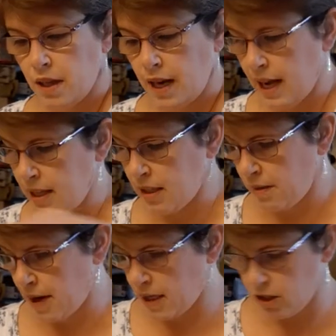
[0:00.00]
later
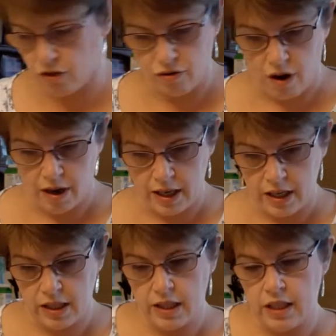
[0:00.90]
when it's dried,
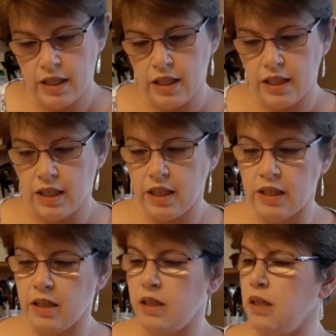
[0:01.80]

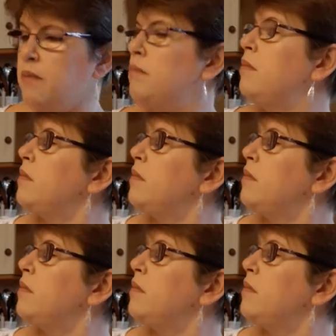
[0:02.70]
and